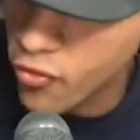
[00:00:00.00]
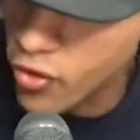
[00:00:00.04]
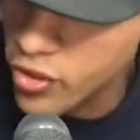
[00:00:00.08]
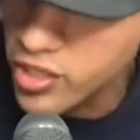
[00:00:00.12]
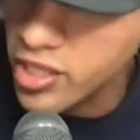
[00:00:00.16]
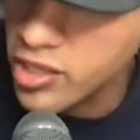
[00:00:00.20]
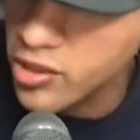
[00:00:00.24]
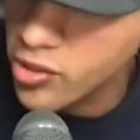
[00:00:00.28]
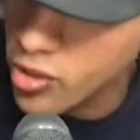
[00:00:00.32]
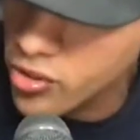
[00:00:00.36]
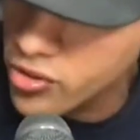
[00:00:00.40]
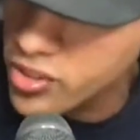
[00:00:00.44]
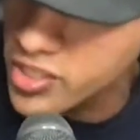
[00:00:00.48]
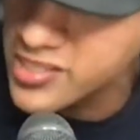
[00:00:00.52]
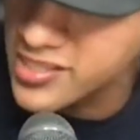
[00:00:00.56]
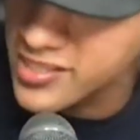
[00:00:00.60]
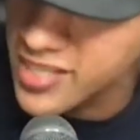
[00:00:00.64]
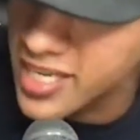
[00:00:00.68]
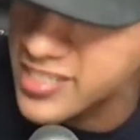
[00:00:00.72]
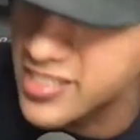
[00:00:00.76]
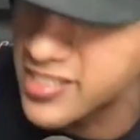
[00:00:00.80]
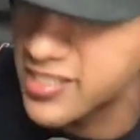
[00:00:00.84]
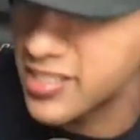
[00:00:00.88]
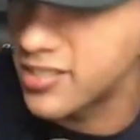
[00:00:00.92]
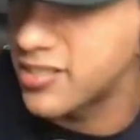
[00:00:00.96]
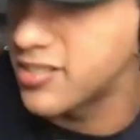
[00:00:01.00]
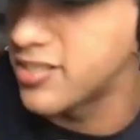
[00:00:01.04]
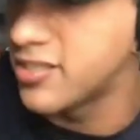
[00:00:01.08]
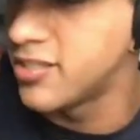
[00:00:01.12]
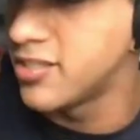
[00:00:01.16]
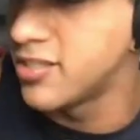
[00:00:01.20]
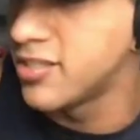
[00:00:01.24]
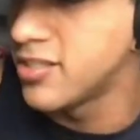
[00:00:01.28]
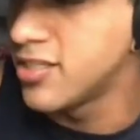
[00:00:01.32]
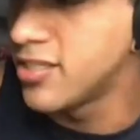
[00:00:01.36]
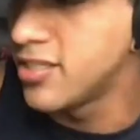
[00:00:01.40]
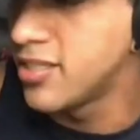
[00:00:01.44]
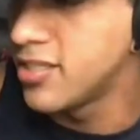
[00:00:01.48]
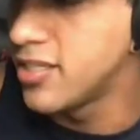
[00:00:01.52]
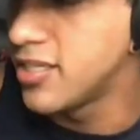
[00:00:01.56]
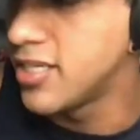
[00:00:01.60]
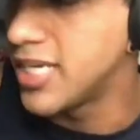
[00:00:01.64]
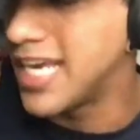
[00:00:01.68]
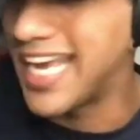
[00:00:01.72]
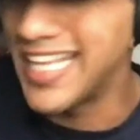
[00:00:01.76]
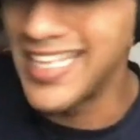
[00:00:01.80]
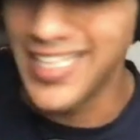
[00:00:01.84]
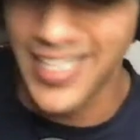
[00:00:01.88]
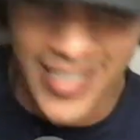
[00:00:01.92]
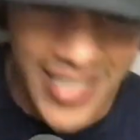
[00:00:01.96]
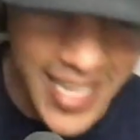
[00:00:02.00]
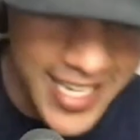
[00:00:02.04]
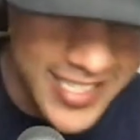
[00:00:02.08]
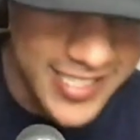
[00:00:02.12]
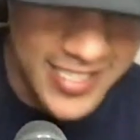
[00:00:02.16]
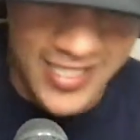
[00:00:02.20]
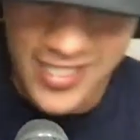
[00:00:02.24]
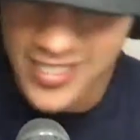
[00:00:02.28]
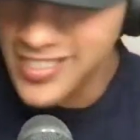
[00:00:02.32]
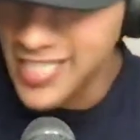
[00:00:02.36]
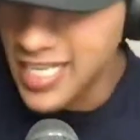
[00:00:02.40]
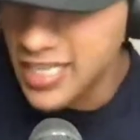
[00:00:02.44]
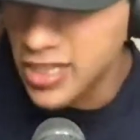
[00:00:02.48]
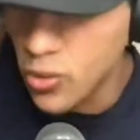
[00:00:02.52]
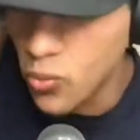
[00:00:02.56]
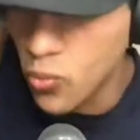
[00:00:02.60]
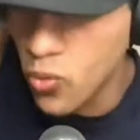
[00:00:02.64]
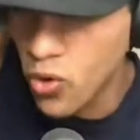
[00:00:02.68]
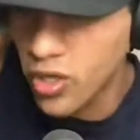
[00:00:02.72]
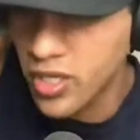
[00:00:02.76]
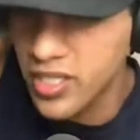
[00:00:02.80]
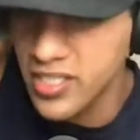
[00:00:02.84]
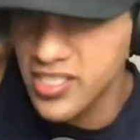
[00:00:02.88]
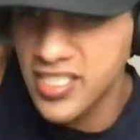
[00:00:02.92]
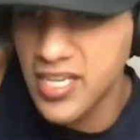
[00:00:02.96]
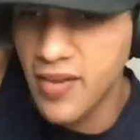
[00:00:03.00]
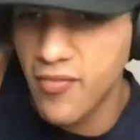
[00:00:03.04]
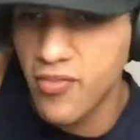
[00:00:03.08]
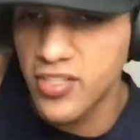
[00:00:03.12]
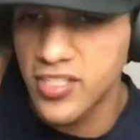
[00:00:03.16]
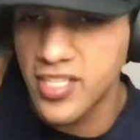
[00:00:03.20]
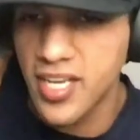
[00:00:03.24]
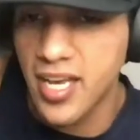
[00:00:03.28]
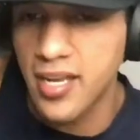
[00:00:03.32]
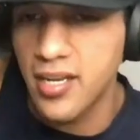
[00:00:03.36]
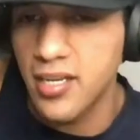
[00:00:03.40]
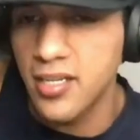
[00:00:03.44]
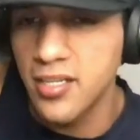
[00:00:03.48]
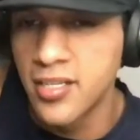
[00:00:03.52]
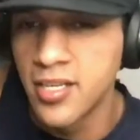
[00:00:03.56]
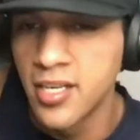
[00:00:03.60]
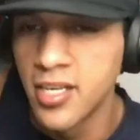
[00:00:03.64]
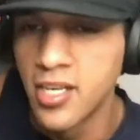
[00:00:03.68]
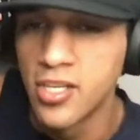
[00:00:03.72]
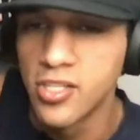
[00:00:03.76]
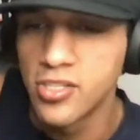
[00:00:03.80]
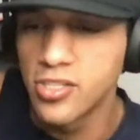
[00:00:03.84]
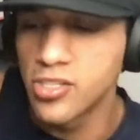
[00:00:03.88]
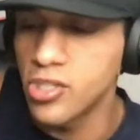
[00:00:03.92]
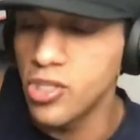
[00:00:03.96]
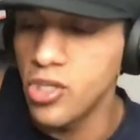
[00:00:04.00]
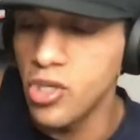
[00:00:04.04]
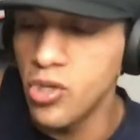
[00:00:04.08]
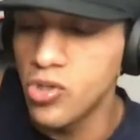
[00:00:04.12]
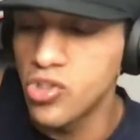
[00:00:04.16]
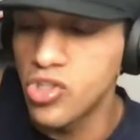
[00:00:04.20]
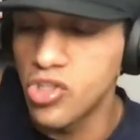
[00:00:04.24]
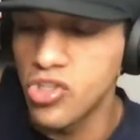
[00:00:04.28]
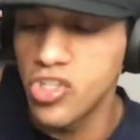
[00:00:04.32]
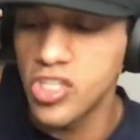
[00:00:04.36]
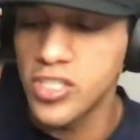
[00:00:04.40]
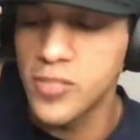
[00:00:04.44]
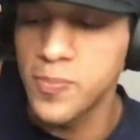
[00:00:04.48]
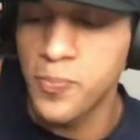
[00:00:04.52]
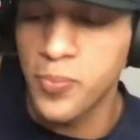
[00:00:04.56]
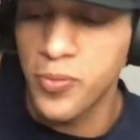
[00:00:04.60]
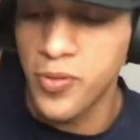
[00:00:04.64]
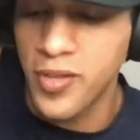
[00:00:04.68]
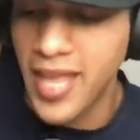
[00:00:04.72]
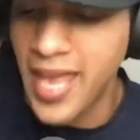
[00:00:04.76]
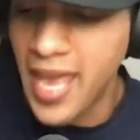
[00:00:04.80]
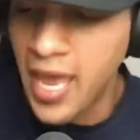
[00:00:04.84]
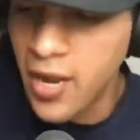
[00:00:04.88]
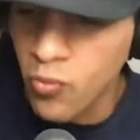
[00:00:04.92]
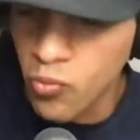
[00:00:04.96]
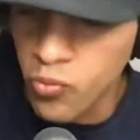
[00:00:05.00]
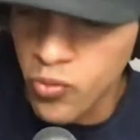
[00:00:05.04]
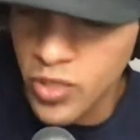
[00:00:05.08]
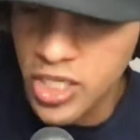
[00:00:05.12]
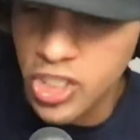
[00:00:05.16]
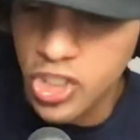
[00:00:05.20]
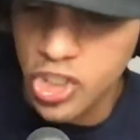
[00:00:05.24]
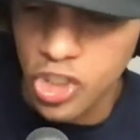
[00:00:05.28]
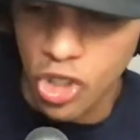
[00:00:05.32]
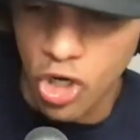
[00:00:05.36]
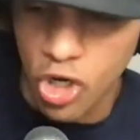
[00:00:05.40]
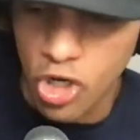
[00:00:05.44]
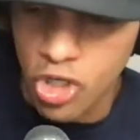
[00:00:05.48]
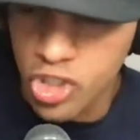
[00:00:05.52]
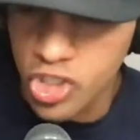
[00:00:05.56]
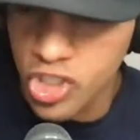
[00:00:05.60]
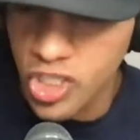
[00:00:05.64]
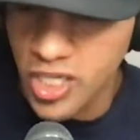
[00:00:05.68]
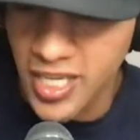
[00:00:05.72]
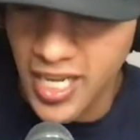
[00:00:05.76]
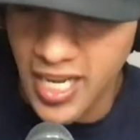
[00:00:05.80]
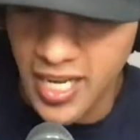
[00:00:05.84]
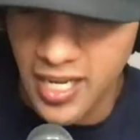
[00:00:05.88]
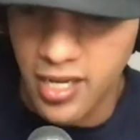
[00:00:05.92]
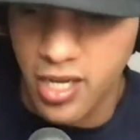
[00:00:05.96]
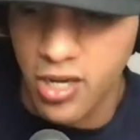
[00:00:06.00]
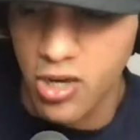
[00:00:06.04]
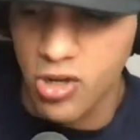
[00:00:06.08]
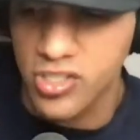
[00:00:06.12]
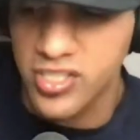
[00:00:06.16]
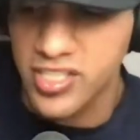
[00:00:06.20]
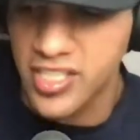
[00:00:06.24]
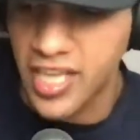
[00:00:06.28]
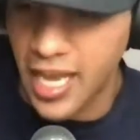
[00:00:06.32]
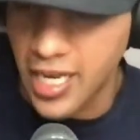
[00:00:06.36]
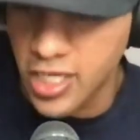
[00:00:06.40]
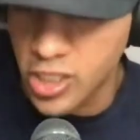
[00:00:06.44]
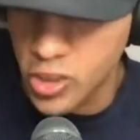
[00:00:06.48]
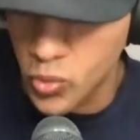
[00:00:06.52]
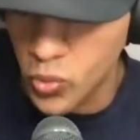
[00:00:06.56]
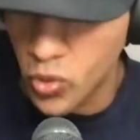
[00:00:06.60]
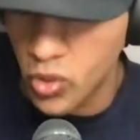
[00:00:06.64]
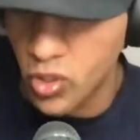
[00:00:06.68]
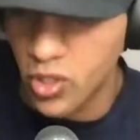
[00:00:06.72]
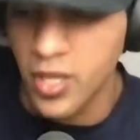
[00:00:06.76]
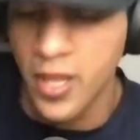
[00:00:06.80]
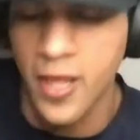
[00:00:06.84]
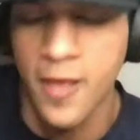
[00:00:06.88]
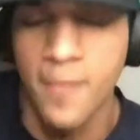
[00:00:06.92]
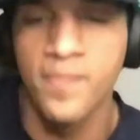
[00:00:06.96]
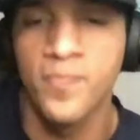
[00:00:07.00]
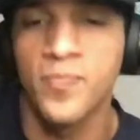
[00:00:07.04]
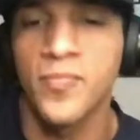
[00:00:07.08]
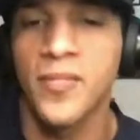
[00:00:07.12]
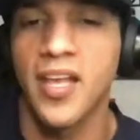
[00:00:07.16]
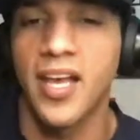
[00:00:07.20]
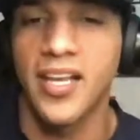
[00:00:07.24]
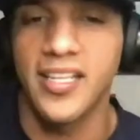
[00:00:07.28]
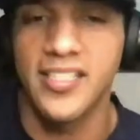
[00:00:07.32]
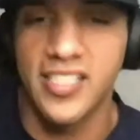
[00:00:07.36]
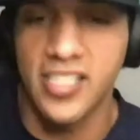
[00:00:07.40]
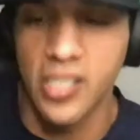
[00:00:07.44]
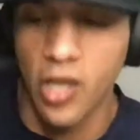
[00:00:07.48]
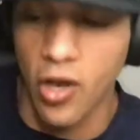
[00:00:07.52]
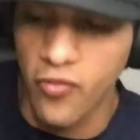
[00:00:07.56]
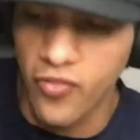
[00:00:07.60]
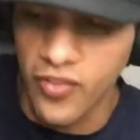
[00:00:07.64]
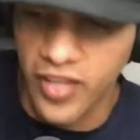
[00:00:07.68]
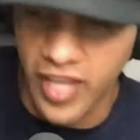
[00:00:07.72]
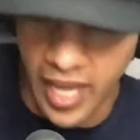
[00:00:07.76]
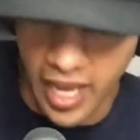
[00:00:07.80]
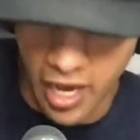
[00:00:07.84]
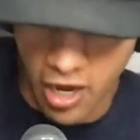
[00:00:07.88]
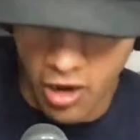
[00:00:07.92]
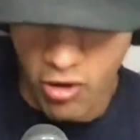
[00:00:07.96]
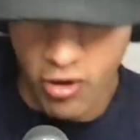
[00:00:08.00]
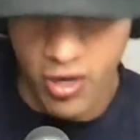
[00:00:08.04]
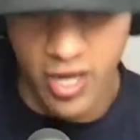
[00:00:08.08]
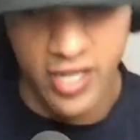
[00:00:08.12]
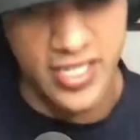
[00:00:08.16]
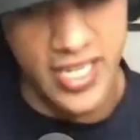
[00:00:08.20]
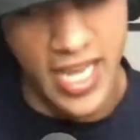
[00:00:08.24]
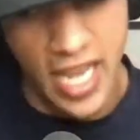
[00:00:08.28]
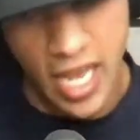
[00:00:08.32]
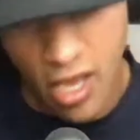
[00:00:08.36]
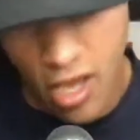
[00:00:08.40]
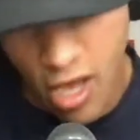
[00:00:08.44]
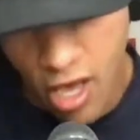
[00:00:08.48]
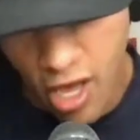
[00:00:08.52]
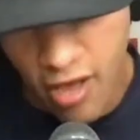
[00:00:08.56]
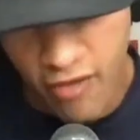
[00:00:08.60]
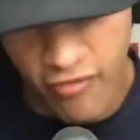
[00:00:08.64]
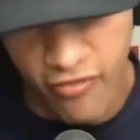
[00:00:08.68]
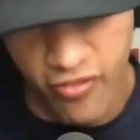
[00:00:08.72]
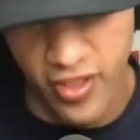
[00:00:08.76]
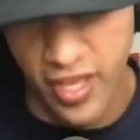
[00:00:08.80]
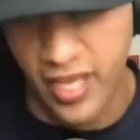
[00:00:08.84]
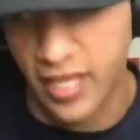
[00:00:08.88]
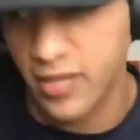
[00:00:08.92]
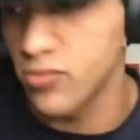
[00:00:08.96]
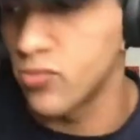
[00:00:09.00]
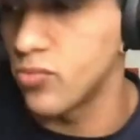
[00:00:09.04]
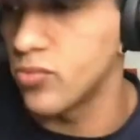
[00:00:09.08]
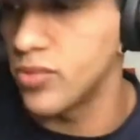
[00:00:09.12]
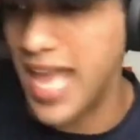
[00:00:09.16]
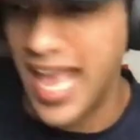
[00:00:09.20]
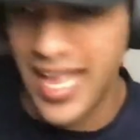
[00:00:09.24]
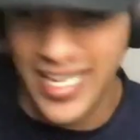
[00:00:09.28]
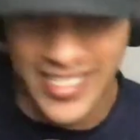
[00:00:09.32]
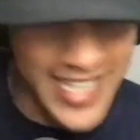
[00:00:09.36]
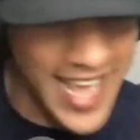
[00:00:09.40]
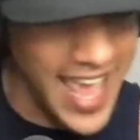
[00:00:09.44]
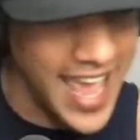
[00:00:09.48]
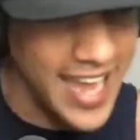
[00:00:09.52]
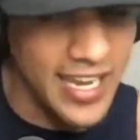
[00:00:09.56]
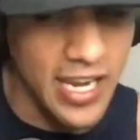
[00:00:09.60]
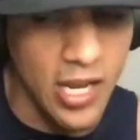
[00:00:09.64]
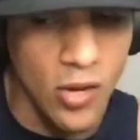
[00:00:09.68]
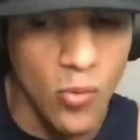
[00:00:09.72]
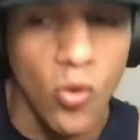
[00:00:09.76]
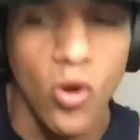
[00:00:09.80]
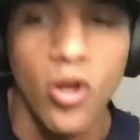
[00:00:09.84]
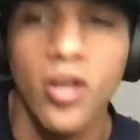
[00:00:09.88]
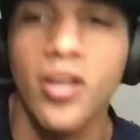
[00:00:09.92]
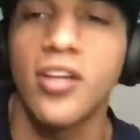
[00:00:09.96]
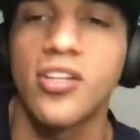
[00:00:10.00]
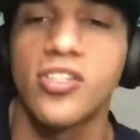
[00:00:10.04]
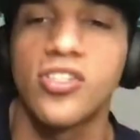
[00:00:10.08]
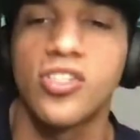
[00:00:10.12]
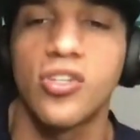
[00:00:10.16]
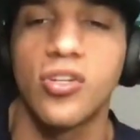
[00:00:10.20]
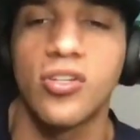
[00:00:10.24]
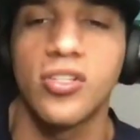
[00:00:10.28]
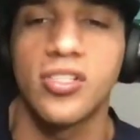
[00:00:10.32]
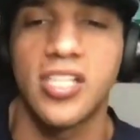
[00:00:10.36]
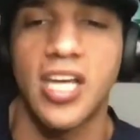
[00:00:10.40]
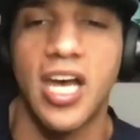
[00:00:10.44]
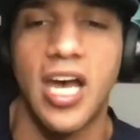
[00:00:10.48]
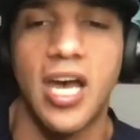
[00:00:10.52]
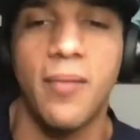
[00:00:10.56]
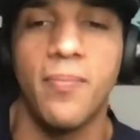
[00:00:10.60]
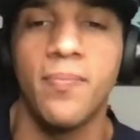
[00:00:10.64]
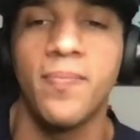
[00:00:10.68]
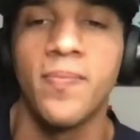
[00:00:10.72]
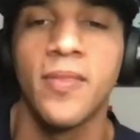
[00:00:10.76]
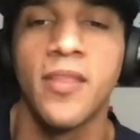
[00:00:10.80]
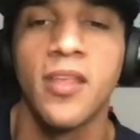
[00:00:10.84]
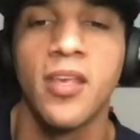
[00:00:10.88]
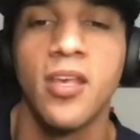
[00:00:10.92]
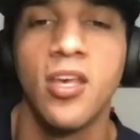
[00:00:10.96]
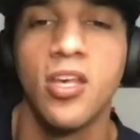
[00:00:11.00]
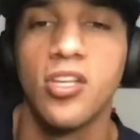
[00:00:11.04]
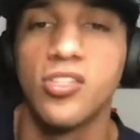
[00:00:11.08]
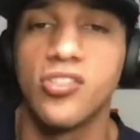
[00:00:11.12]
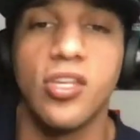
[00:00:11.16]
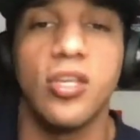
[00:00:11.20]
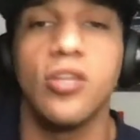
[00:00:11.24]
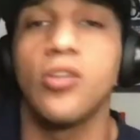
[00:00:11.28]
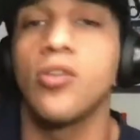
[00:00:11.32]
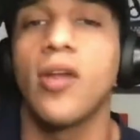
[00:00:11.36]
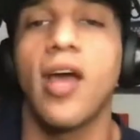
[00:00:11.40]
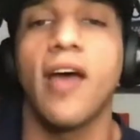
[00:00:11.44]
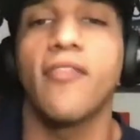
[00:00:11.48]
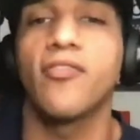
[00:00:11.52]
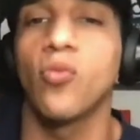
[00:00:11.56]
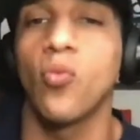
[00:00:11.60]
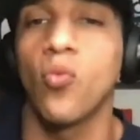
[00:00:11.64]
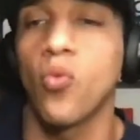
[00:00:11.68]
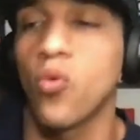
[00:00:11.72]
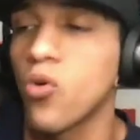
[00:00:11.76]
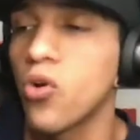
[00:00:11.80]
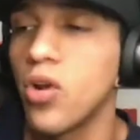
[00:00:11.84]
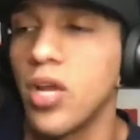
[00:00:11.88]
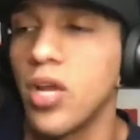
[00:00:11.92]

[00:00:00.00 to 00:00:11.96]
they learn this lesson. And the lesson is that the work is never done. So you should just plan recharging into your schedule, like self-care, a day off, like ending work at a certain time, so you don't have to worry